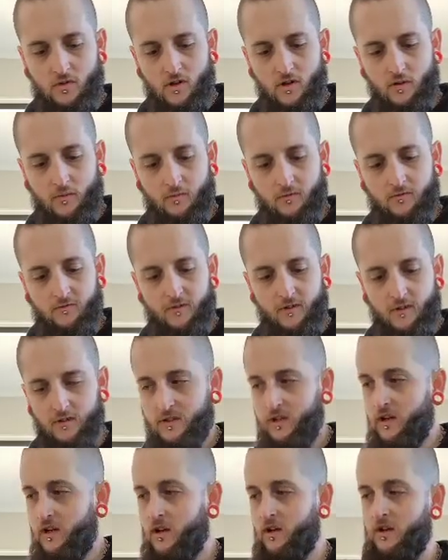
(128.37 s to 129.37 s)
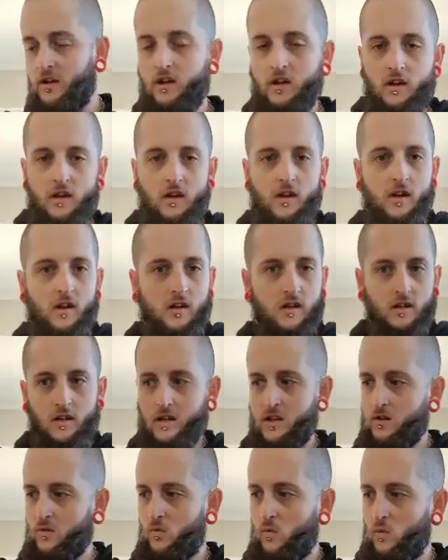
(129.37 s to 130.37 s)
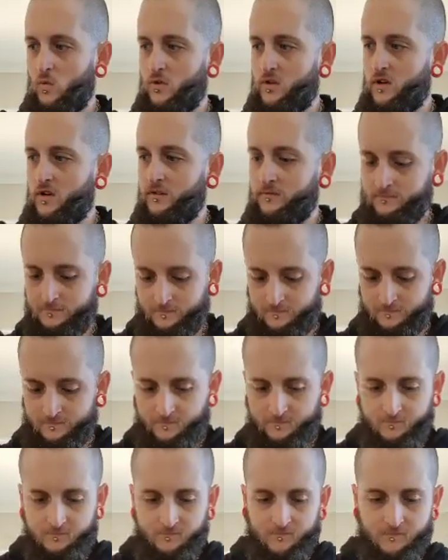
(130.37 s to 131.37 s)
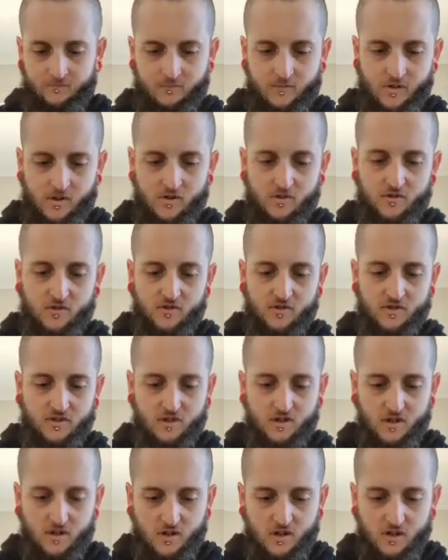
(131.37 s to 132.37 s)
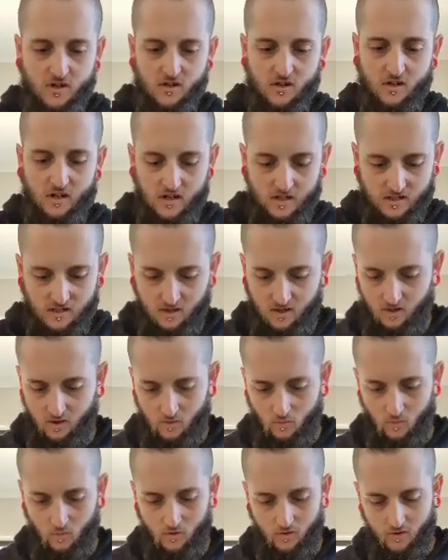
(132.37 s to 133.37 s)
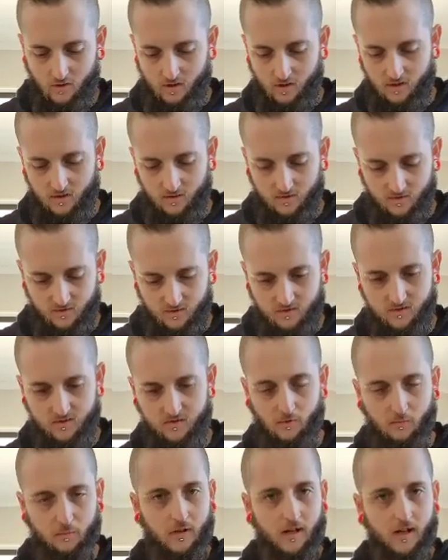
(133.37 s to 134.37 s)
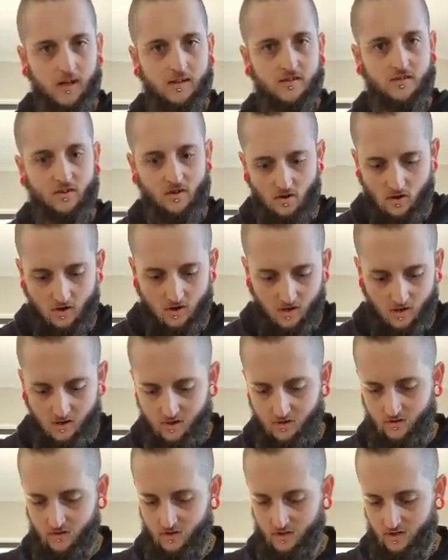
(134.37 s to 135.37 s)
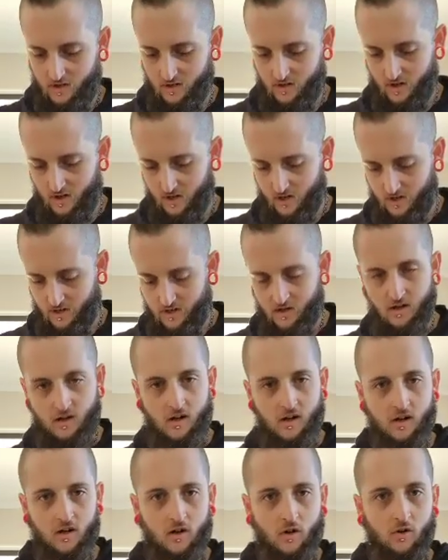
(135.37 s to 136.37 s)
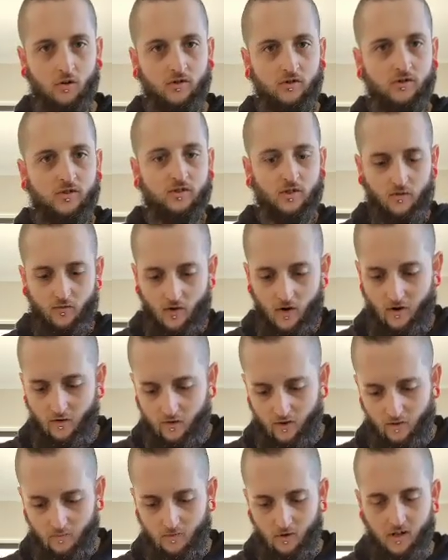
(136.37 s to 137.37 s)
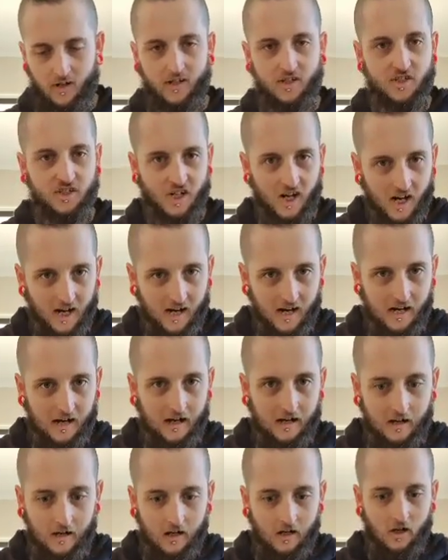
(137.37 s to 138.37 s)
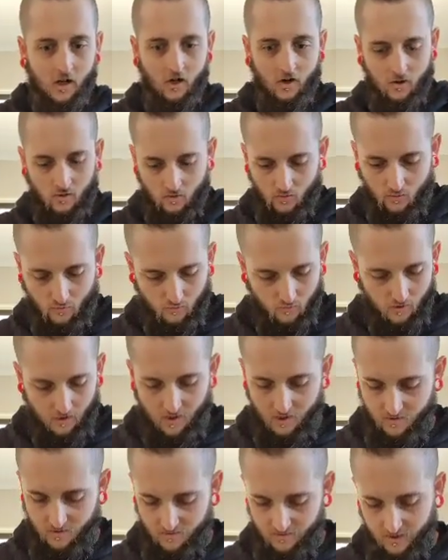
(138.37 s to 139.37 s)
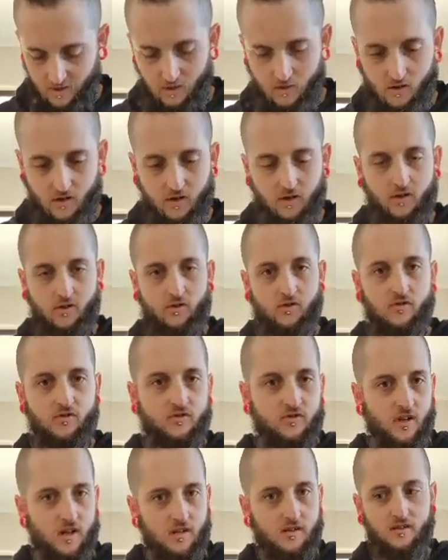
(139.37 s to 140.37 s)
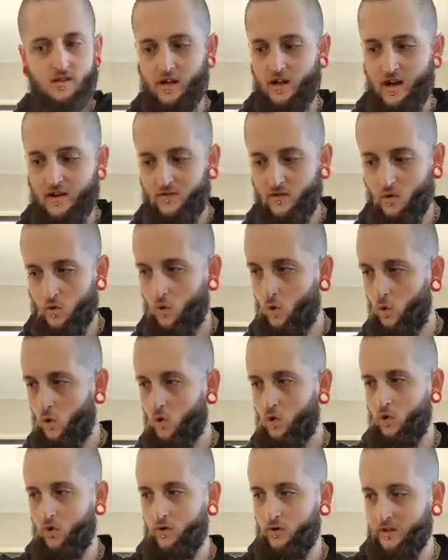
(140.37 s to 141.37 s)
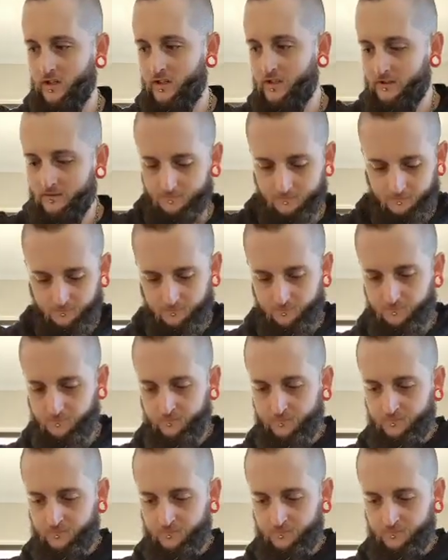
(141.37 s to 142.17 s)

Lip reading: which will help filter and clean the water, because the last thing you want is your plants dying in a closed terrarium like a jar or anything that you're going to use that's going to have a cork or a lid.